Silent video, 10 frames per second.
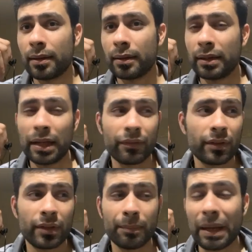Neither
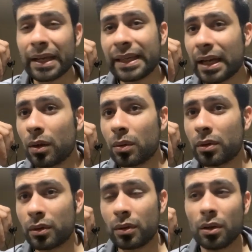did Pacquiao.
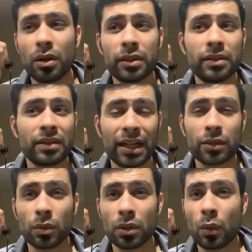You know, a lot of these guys
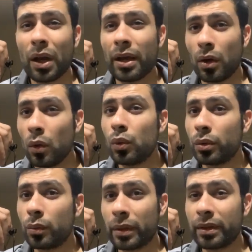were quite old
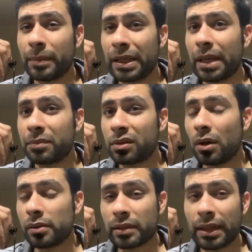when they became
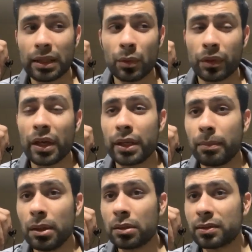stars. Like, they were 30
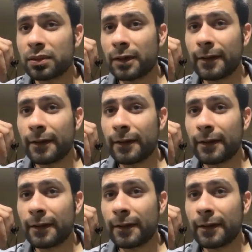plus.